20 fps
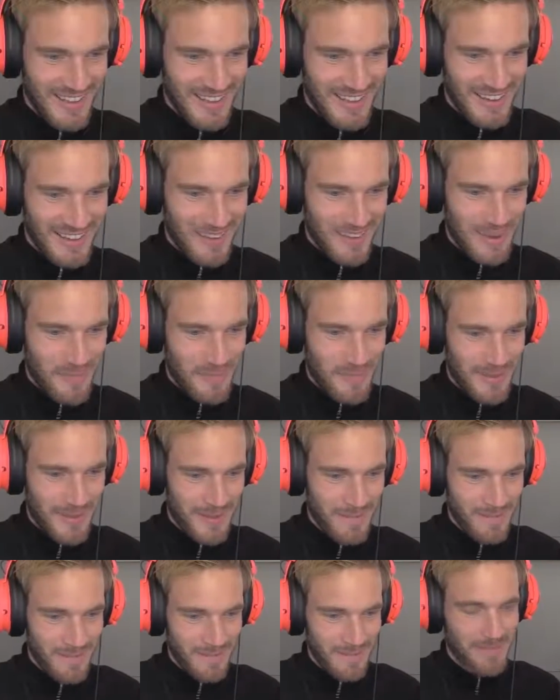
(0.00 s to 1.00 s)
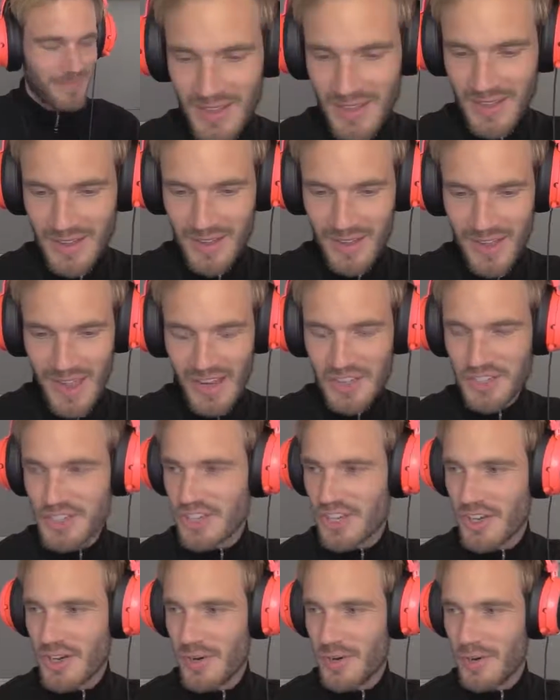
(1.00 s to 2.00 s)
Great meme. Okay,
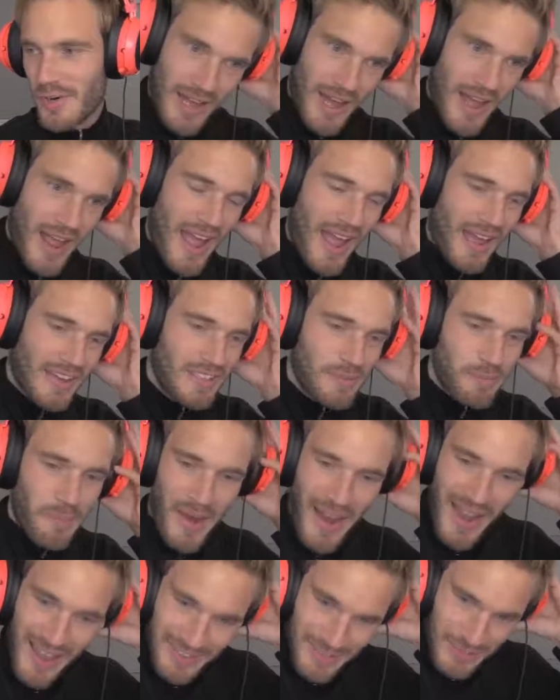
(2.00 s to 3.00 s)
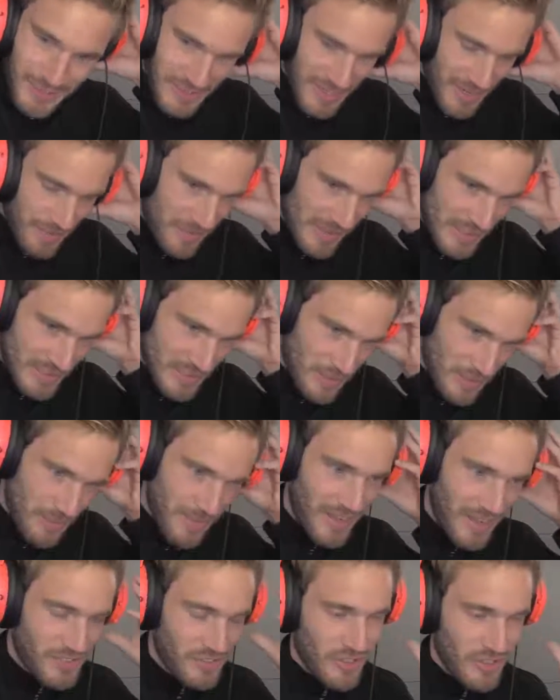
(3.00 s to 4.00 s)
so I asked Brad to send me some
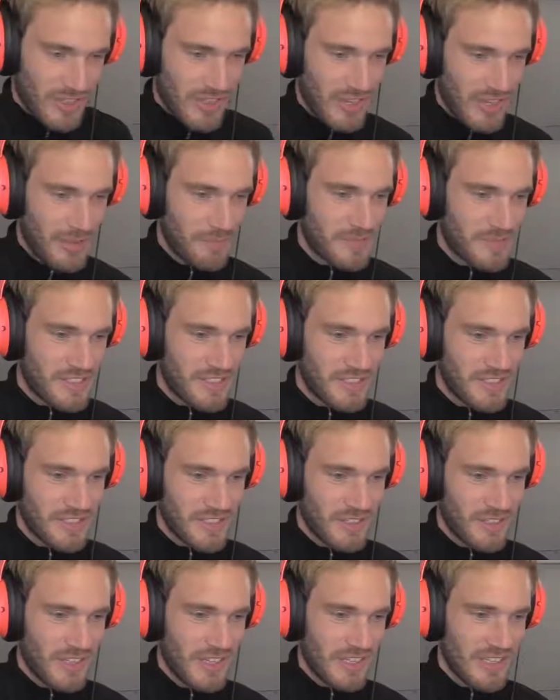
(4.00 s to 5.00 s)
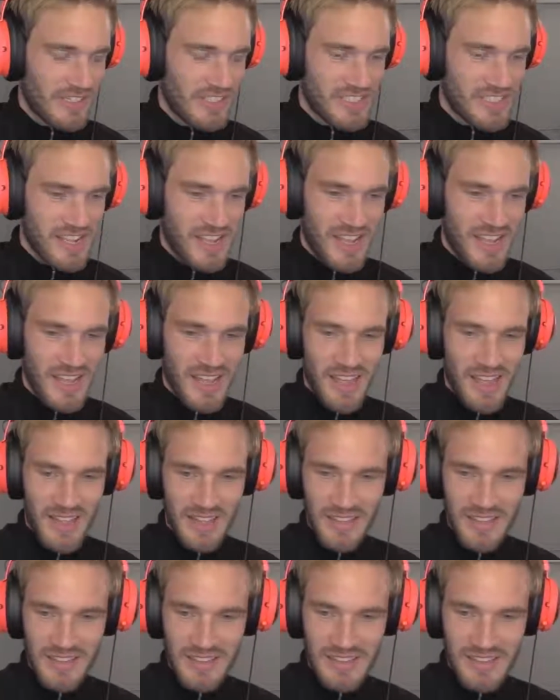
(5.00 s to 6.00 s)
extra clips. So let's see it.
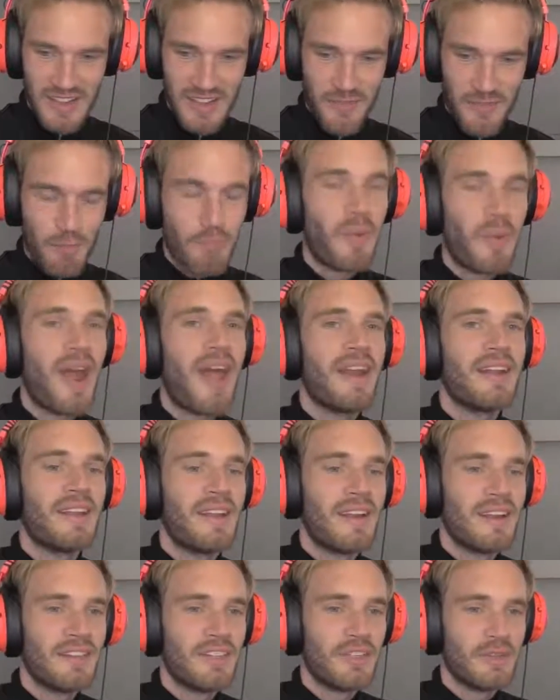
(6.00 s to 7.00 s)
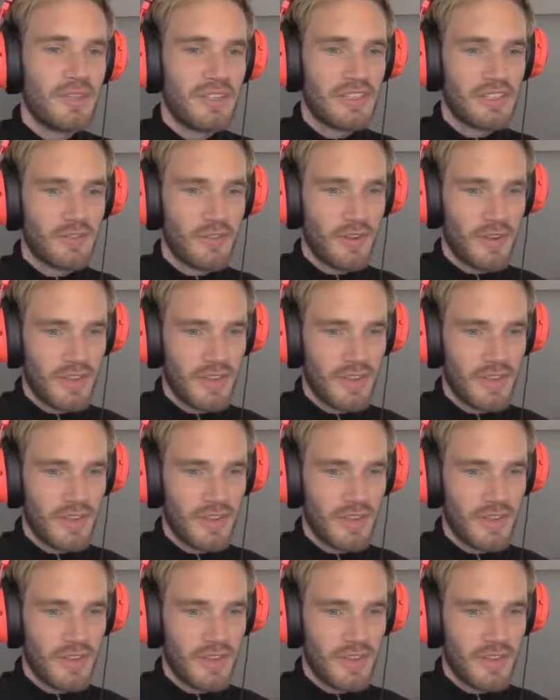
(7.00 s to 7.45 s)
Let's see if Brad can do this for